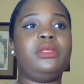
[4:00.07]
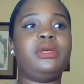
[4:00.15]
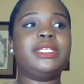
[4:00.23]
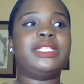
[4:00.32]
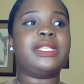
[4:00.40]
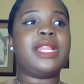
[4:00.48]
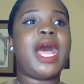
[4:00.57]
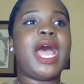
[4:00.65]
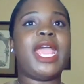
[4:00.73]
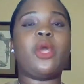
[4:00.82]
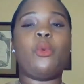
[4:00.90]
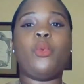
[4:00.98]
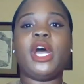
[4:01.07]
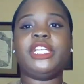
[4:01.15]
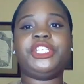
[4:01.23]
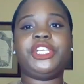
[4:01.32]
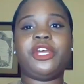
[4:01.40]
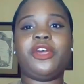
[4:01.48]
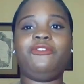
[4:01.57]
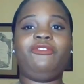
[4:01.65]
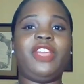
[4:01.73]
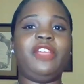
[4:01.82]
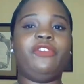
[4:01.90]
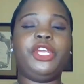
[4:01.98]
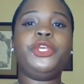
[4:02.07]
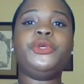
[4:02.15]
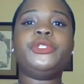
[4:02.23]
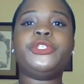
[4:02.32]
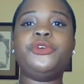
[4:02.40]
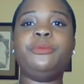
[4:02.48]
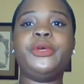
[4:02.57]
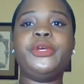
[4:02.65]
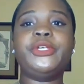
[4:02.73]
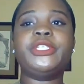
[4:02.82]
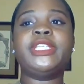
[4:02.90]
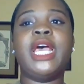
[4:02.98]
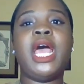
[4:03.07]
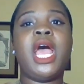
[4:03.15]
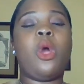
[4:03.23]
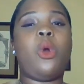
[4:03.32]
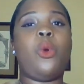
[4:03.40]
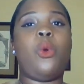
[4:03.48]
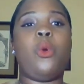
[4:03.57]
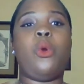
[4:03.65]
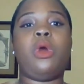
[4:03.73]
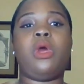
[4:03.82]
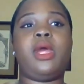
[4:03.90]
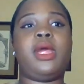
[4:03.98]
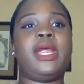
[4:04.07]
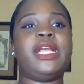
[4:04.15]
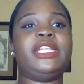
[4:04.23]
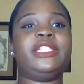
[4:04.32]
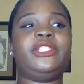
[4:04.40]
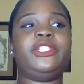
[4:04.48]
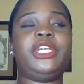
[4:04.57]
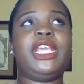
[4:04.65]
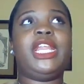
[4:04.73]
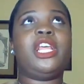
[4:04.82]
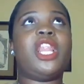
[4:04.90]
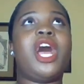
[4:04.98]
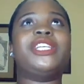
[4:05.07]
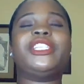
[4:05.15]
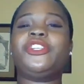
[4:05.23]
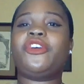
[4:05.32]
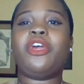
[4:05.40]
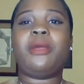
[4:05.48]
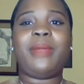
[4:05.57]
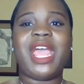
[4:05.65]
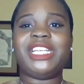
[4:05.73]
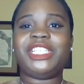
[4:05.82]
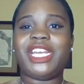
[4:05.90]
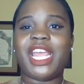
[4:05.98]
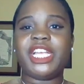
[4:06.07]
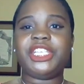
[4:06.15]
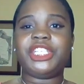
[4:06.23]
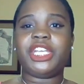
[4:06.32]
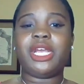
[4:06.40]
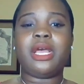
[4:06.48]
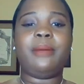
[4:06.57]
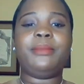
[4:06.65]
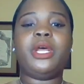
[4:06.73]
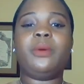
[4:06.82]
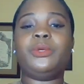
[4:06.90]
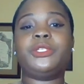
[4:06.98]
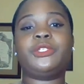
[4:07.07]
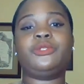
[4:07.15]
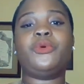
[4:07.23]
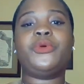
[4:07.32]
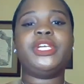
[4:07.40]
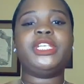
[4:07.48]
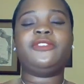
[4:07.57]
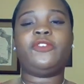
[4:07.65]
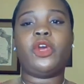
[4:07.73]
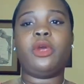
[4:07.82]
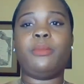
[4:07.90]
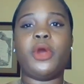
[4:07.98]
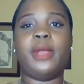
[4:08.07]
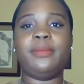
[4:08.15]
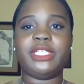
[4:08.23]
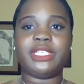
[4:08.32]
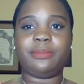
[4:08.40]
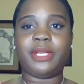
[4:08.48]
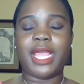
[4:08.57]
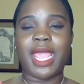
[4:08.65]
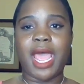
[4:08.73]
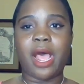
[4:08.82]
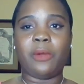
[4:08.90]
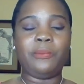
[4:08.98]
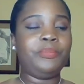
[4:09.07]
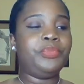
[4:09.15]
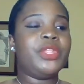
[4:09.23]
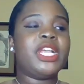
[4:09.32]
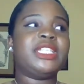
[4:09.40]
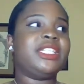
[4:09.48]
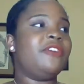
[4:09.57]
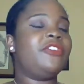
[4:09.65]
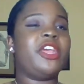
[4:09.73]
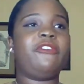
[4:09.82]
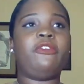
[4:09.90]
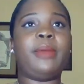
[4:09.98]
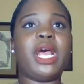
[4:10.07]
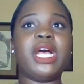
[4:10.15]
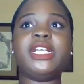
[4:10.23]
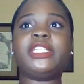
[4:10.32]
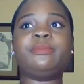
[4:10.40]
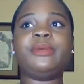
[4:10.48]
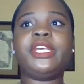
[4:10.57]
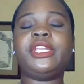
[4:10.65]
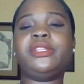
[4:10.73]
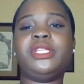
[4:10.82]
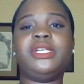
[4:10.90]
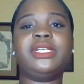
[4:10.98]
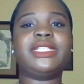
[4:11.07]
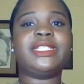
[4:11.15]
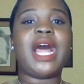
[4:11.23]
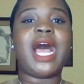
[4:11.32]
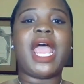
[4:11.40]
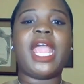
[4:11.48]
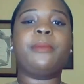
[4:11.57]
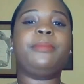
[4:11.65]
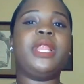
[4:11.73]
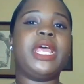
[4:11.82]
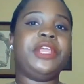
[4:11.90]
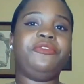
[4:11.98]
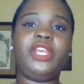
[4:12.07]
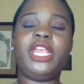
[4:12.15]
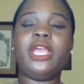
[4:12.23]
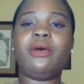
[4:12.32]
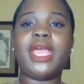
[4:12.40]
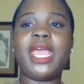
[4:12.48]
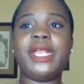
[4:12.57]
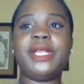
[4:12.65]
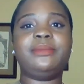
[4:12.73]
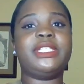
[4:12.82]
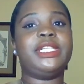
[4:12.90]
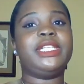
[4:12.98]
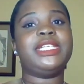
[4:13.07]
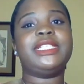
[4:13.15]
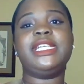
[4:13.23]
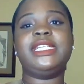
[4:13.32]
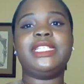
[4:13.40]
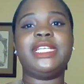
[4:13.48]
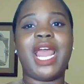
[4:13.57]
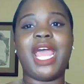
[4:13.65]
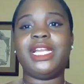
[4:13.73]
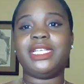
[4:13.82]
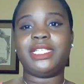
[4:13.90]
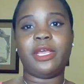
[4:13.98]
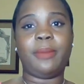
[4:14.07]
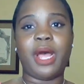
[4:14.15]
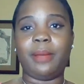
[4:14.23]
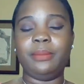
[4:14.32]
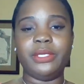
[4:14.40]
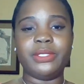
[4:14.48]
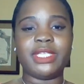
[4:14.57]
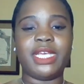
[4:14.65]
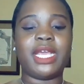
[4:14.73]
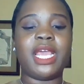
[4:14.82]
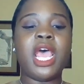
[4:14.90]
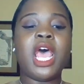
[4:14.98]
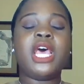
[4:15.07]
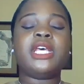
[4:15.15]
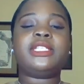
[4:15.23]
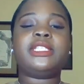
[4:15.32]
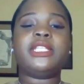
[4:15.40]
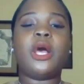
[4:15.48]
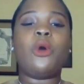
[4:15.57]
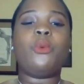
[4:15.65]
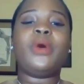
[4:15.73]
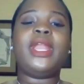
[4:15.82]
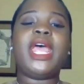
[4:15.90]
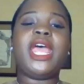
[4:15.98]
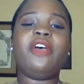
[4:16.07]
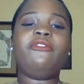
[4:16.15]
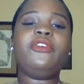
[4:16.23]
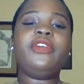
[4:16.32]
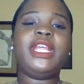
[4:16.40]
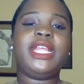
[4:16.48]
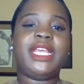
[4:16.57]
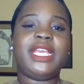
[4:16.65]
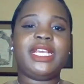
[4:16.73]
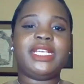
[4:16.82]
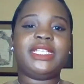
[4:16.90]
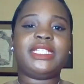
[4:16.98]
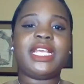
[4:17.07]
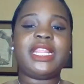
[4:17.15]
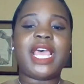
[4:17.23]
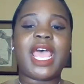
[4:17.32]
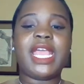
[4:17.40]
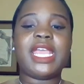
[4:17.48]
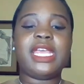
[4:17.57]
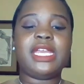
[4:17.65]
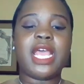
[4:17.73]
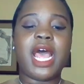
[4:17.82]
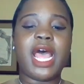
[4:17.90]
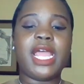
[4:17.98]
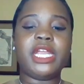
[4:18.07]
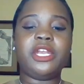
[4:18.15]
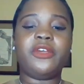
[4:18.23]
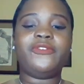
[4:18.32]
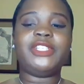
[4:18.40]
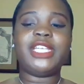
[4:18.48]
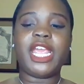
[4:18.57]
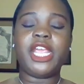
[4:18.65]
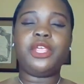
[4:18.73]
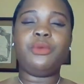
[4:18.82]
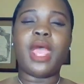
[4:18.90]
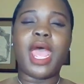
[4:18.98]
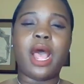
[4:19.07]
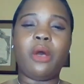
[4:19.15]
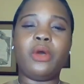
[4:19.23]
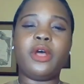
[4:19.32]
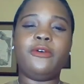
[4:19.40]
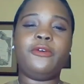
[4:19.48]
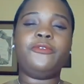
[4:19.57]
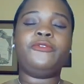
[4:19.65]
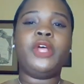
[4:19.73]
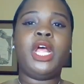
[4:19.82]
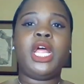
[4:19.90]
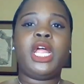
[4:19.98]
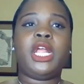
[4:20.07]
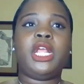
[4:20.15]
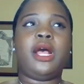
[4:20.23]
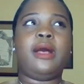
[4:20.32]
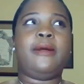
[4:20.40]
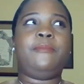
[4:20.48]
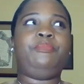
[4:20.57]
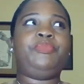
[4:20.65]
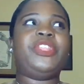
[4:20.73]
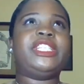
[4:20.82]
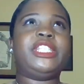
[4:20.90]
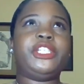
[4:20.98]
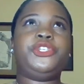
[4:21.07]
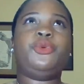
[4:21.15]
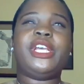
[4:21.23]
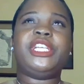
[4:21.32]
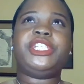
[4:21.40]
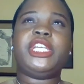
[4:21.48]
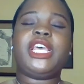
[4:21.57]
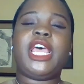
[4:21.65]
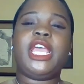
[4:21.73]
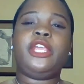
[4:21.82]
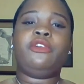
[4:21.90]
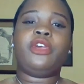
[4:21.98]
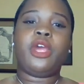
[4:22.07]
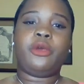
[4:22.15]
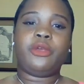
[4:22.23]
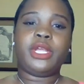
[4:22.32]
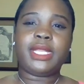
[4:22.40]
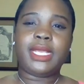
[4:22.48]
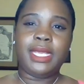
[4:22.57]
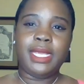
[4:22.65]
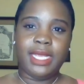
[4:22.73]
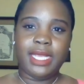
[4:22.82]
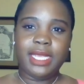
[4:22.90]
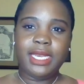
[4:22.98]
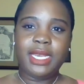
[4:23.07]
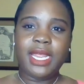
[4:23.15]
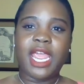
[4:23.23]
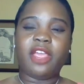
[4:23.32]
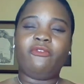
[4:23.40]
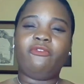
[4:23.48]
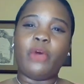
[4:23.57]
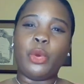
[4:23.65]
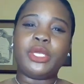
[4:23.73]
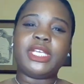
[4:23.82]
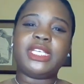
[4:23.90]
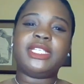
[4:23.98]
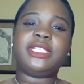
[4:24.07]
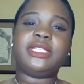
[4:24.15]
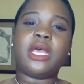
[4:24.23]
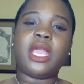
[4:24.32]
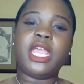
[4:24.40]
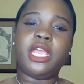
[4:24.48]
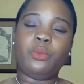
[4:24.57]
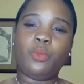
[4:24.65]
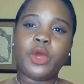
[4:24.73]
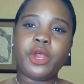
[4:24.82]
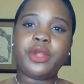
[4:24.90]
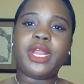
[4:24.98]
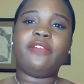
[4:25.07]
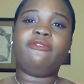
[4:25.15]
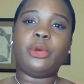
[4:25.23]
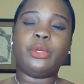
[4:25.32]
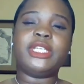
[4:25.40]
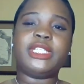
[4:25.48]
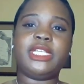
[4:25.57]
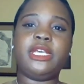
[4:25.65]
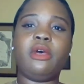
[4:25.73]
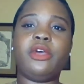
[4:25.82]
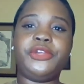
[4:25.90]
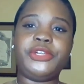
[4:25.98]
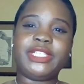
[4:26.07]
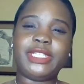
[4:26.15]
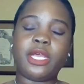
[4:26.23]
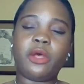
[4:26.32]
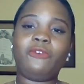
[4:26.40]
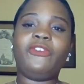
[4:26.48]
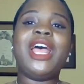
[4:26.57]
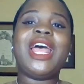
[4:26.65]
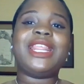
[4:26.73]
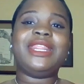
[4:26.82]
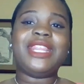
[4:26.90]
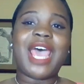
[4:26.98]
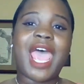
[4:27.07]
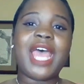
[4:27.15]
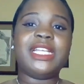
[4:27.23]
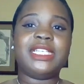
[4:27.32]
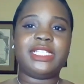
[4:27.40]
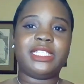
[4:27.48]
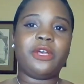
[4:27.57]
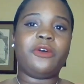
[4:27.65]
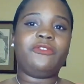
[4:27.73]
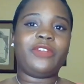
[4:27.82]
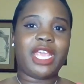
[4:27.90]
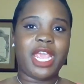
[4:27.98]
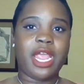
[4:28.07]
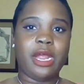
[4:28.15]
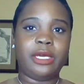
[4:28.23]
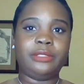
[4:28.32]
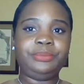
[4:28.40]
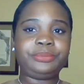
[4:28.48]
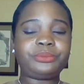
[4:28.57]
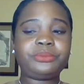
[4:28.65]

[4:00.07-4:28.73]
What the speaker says: looks like watching her favorite YouTubers or getting lost in her imagination, coming up with stories for her Barbies to play out. Self care for my husband looks like playing video games and listening to 90s hip hop music. So, whatever it is that can kind of take you out of the situation that you're currently in and focus inward and focus in on yourself, that is self care.